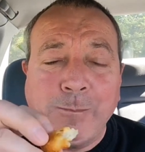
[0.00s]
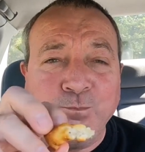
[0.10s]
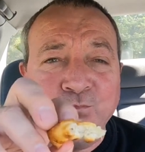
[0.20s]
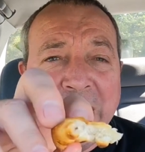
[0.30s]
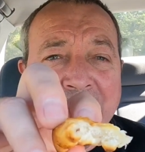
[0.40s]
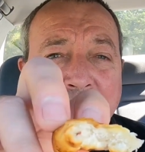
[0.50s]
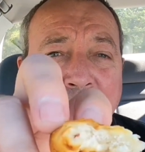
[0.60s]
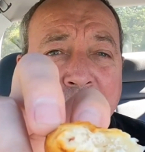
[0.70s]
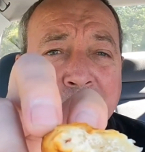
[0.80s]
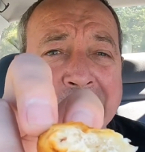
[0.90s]
No, not
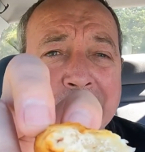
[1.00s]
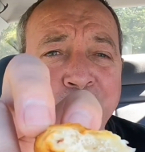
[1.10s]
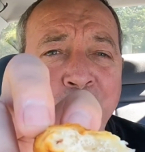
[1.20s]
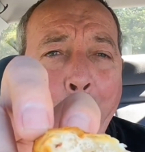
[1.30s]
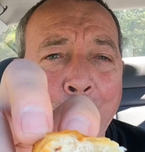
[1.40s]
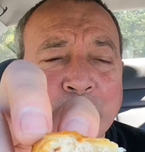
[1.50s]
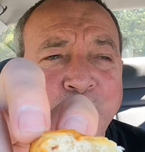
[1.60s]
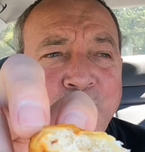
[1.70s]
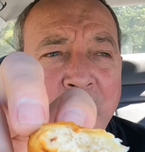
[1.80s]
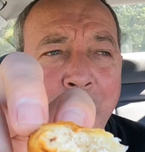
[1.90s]
really, but
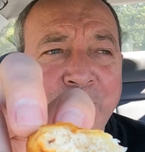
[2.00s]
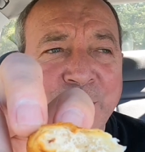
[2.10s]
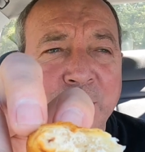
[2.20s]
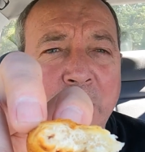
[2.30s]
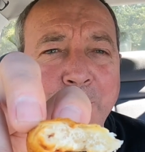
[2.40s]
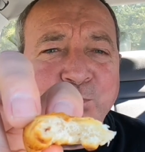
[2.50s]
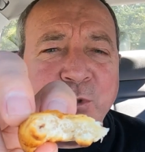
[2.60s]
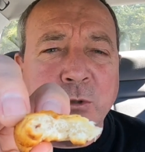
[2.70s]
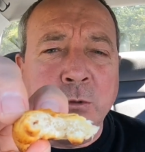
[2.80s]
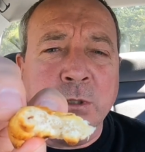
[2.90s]
it's alright,
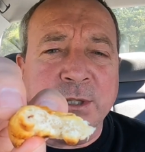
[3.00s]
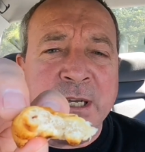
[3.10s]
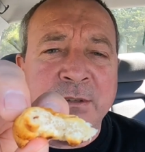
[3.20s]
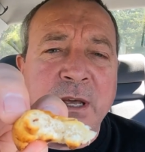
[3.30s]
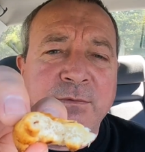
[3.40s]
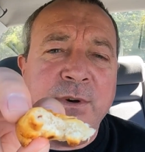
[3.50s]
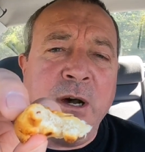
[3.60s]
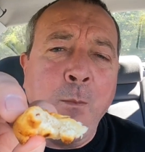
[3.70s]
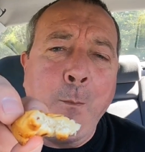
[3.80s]
it's cool, got down to that far.